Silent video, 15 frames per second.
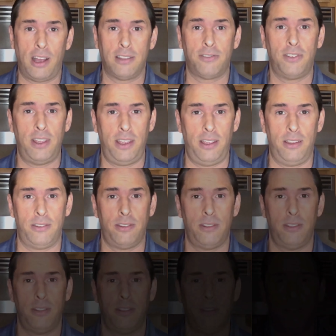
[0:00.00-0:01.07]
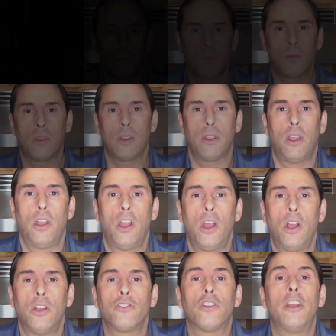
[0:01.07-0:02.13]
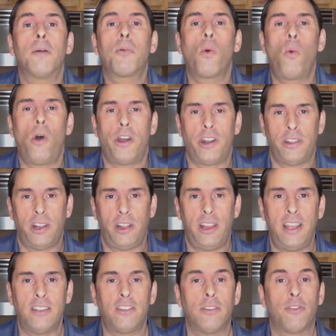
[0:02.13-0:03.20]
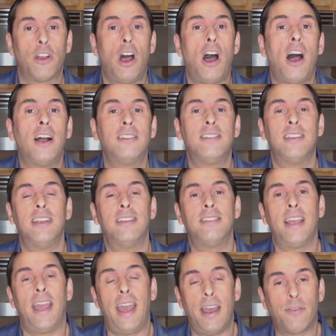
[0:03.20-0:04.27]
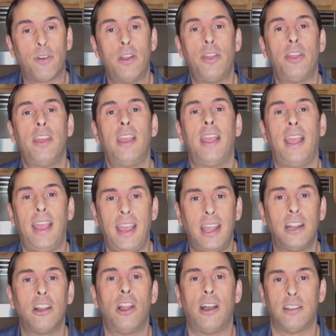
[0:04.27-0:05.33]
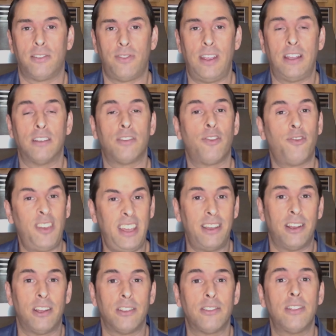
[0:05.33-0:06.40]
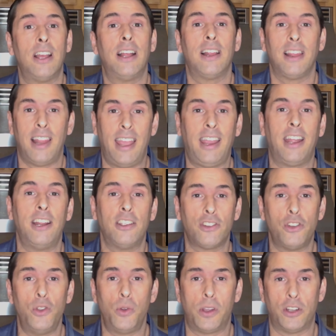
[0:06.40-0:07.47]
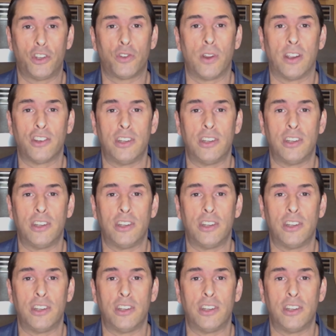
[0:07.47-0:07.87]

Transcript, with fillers: Vegas. So number one on the list of cons is everything in Las Vegas feels like it is new construction